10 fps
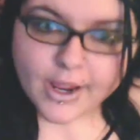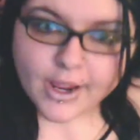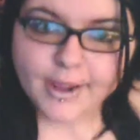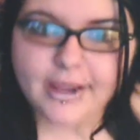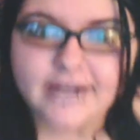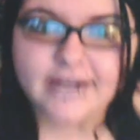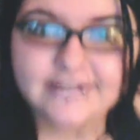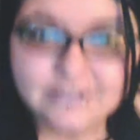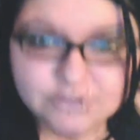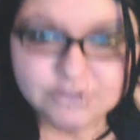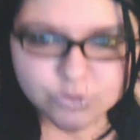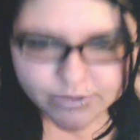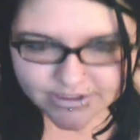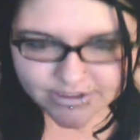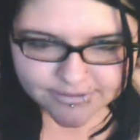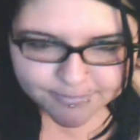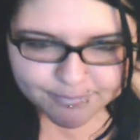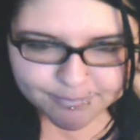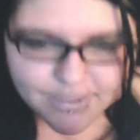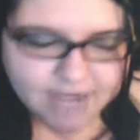And ain't that sweet?
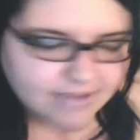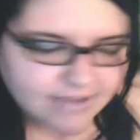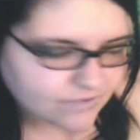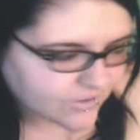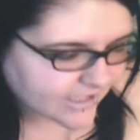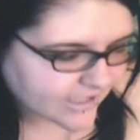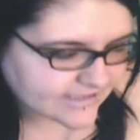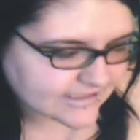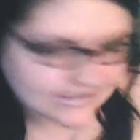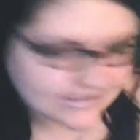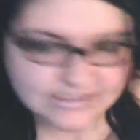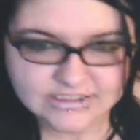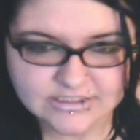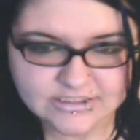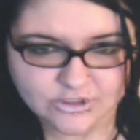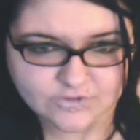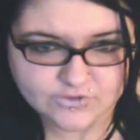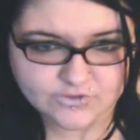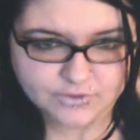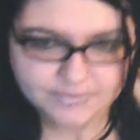I got that for like 60 cents at the thrift
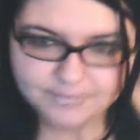store.